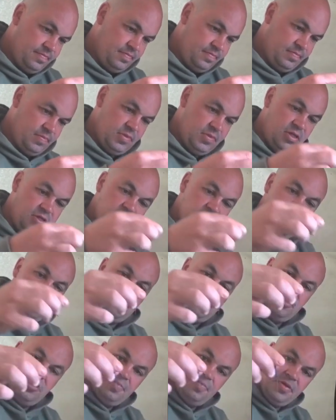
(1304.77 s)
Nice little
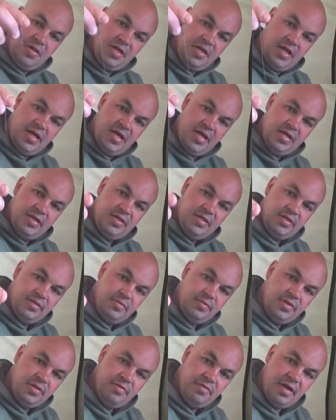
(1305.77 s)
loop in the end
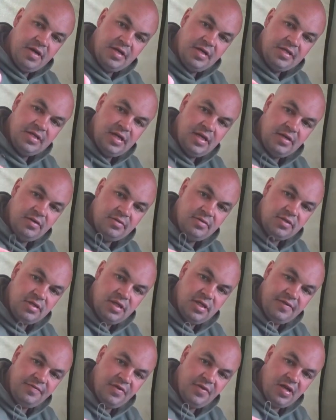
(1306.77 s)
with your anti-tangle
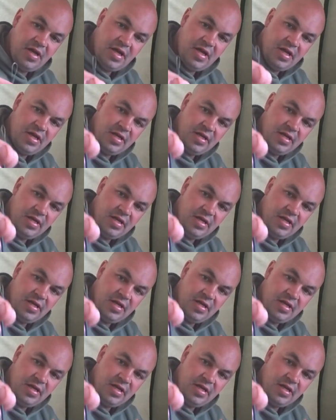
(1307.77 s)
sleeve there.